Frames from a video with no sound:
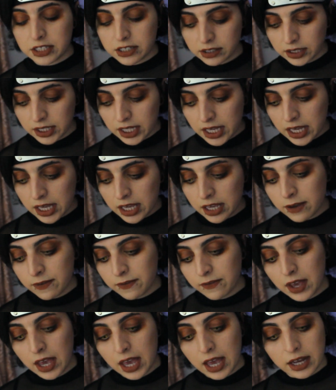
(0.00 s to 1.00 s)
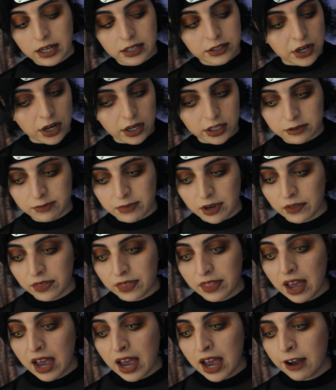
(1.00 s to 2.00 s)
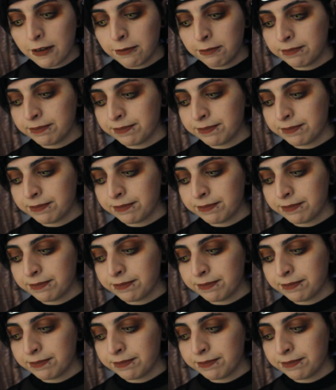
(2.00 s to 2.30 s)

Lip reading: to leave. Talked about that.